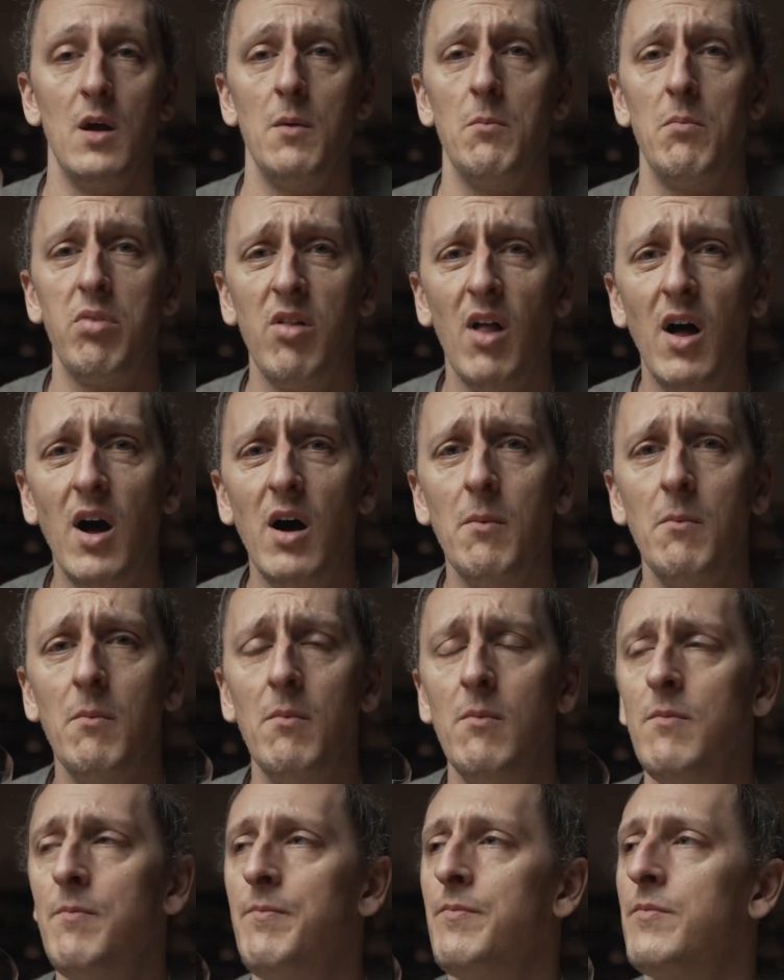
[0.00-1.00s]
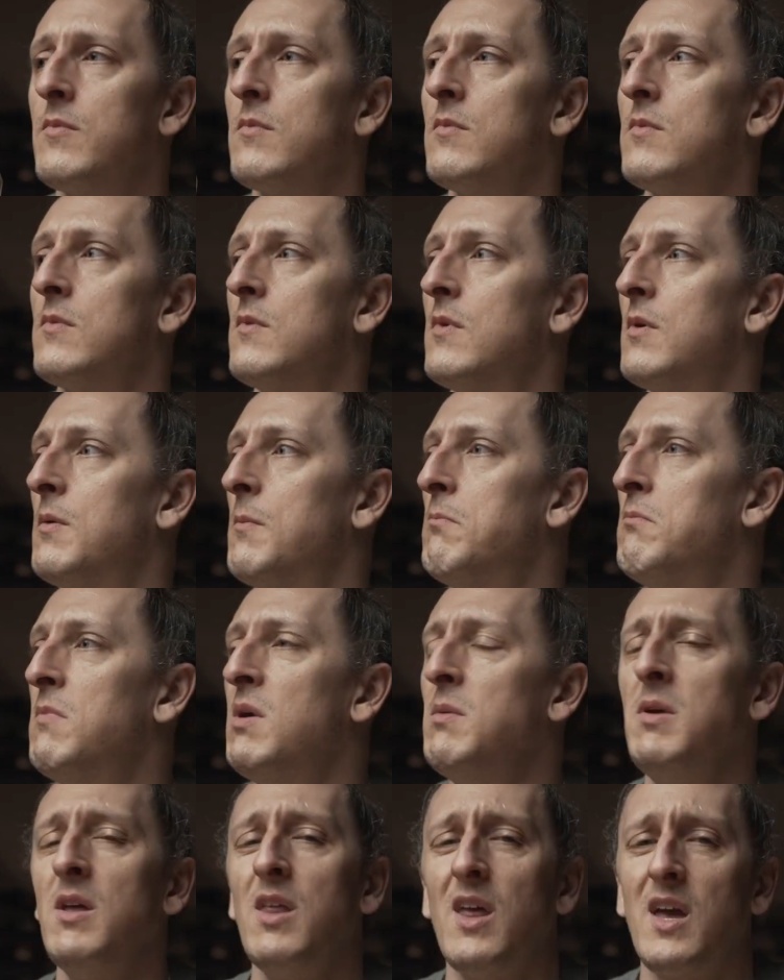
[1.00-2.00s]
Plum,
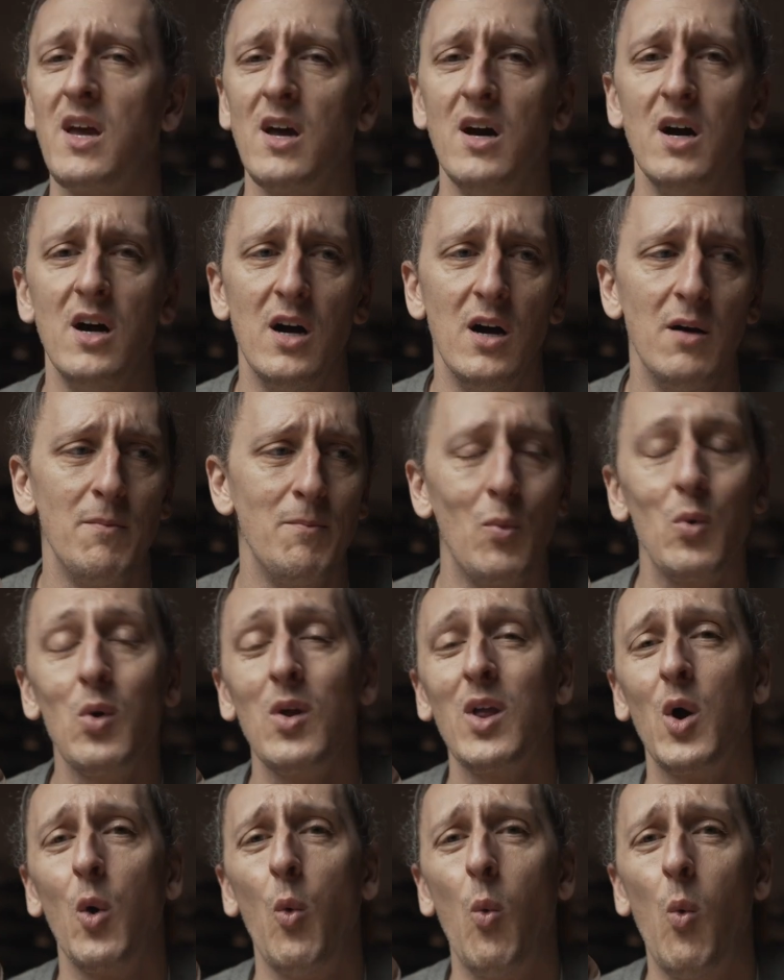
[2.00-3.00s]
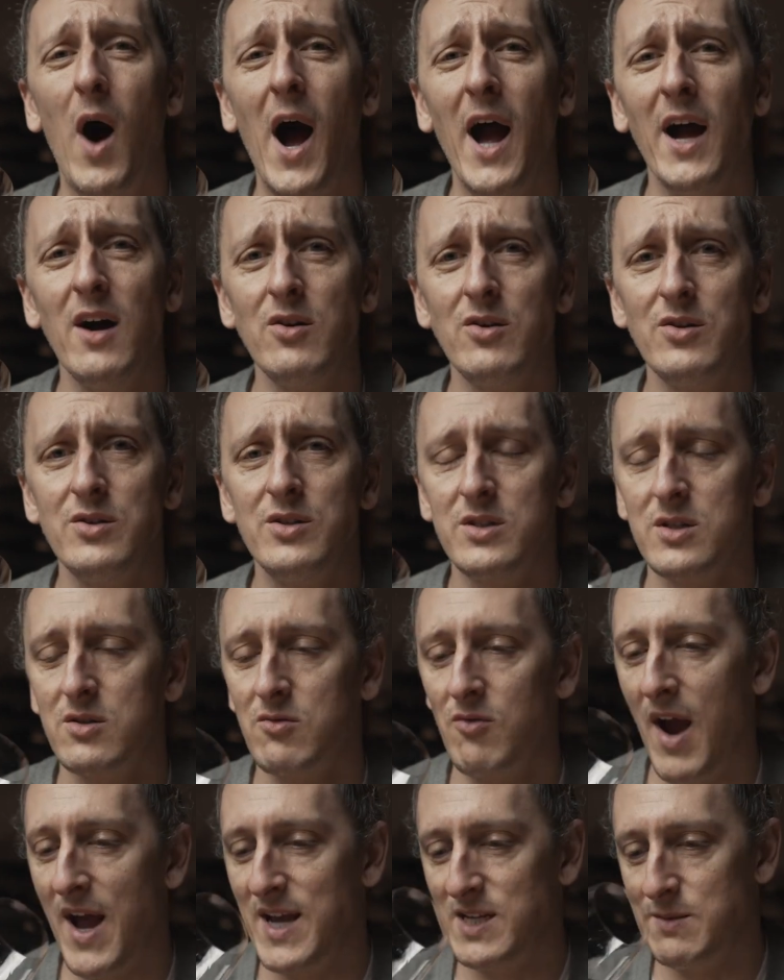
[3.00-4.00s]
maybe like more like a wild
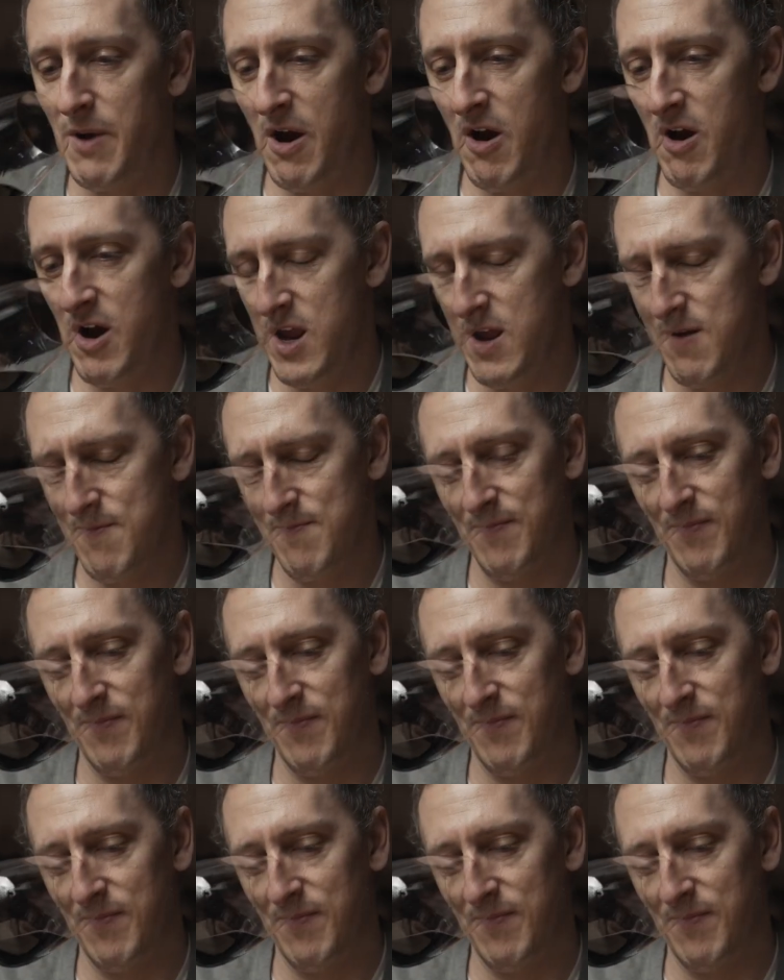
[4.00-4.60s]
raspberry.